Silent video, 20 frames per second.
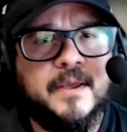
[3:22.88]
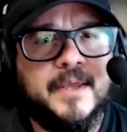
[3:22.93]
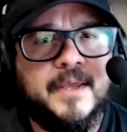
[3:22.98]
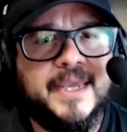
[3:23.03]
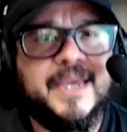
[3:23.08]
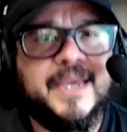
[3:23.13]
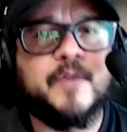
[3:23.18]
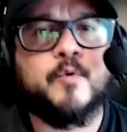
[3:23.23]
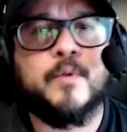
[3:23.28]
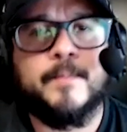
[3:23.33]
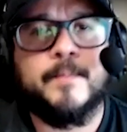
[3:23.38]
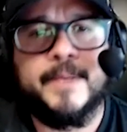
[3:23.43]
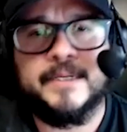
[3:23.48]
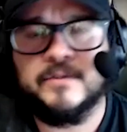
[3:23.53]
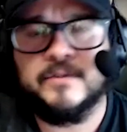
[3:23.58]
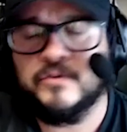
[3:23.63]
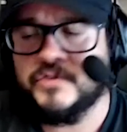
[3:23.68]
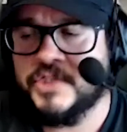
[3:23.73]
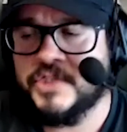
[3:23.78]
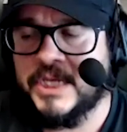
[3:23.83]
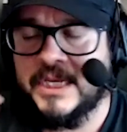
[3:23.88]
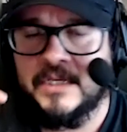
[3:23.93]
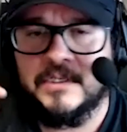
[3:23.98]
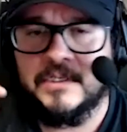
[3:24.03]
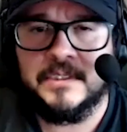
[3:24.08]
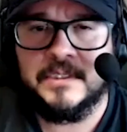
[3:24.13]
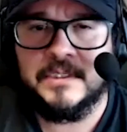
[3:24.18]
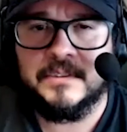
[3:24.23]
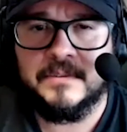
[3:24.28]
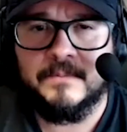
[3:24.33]
incremental
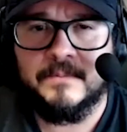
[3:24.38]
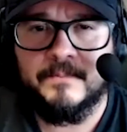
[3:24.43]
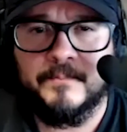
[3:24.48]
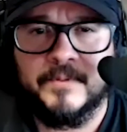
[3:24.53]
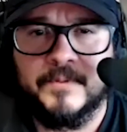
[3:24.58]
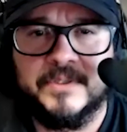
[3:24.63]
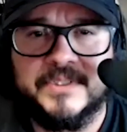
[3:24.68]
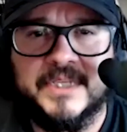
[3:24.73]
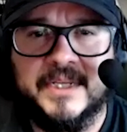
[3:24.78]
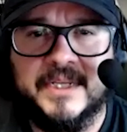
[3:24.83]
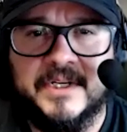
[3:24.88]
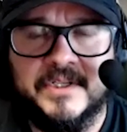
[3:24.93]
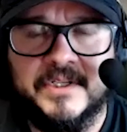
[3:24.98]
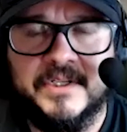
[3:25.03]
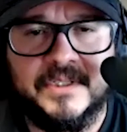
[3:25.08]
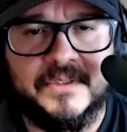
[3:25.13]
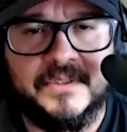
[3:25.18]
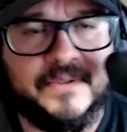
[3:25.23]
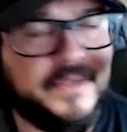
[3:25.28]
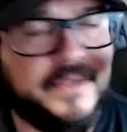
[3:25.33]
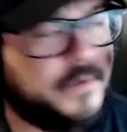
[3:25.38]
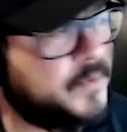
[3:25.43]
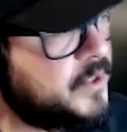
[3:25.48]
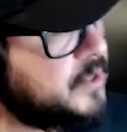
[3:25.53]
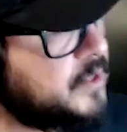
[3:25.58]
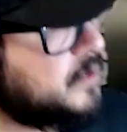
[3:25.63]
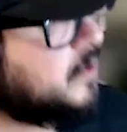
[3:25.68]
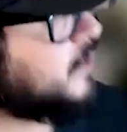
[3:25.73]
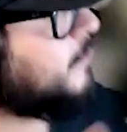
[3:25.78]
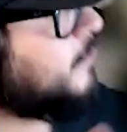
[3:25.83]
changes, percentages, so that when
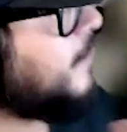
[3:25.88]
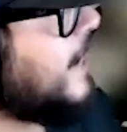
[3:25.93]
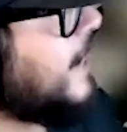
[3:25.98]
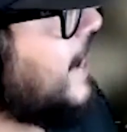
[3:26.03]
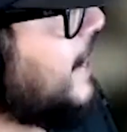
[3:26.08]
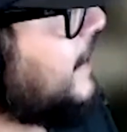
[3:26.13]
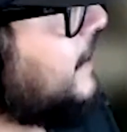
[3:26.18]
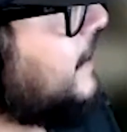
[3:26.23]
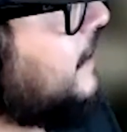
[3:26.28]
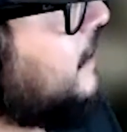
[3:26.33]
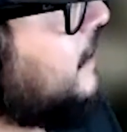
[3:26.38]
you look back,